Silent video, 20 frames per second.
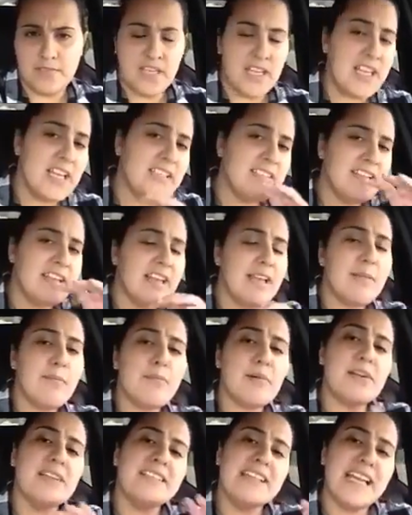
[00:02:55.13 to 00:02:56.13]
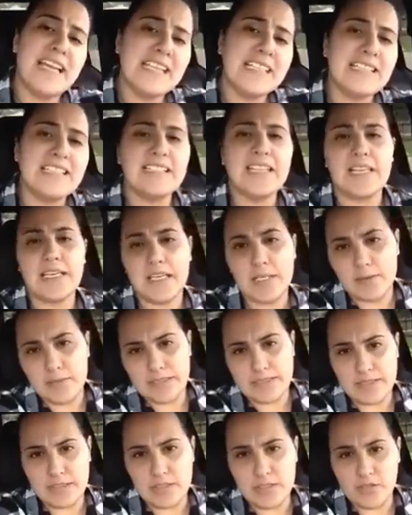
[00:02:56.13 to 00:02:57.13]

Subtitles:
He did it, pretended that he wasn't